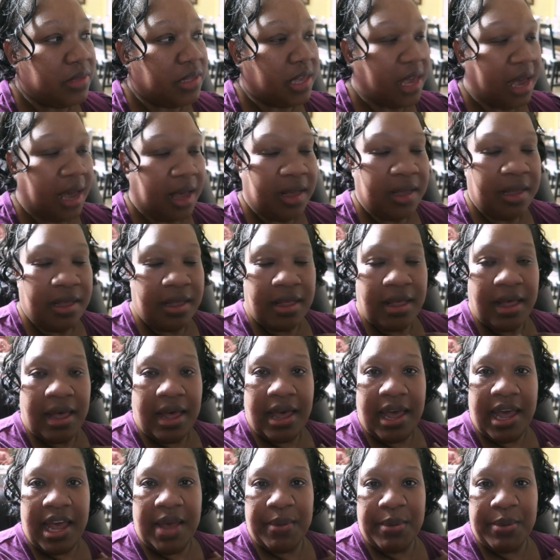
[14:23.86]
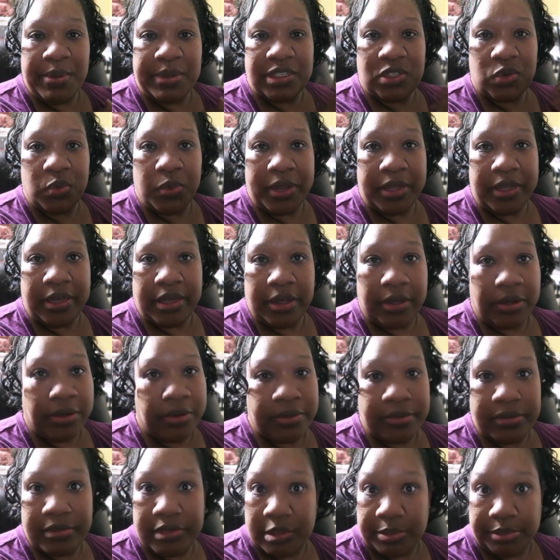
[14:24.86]
Yeah, and we went to
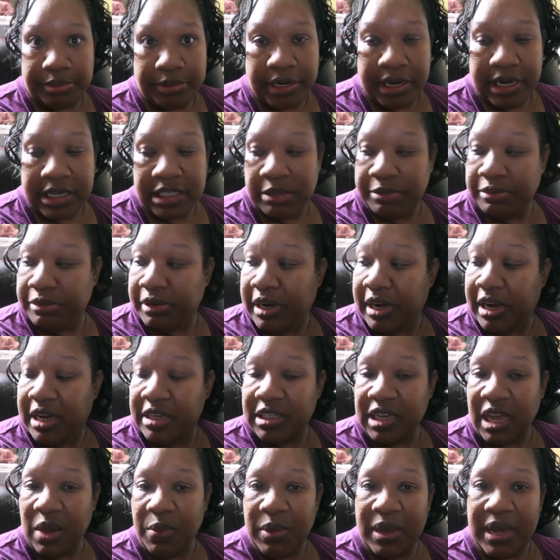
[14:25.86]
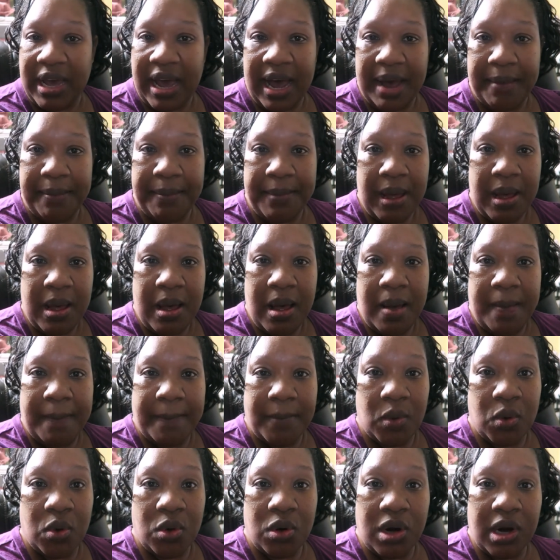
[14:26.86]
WinCo. Surprise, surprise! And we got
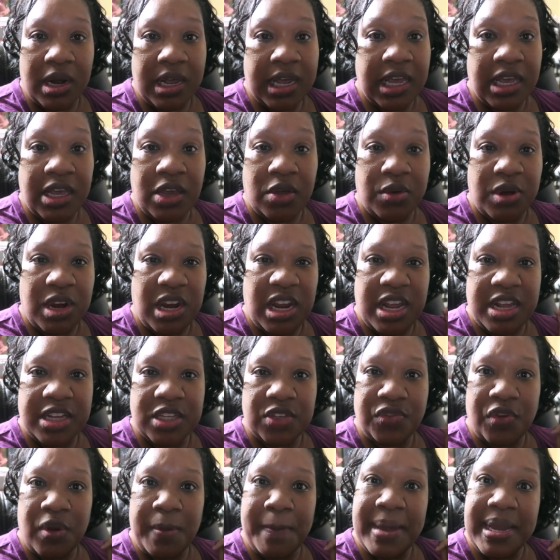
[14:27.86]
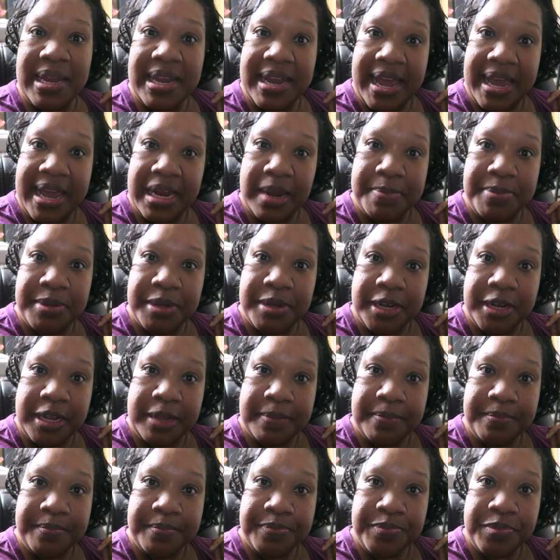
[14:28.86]
more ingredients for banana
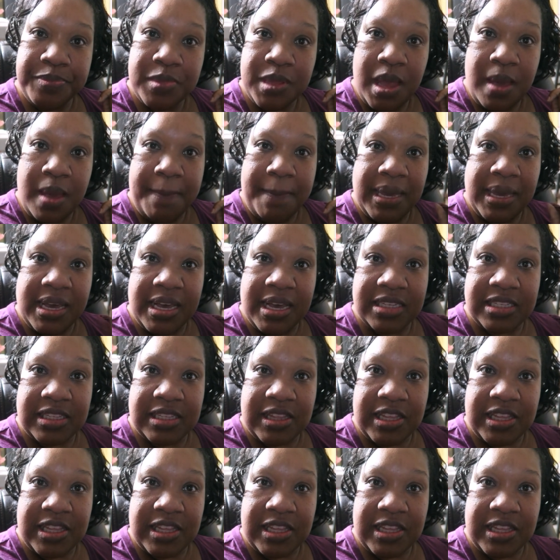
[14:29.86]
pudding because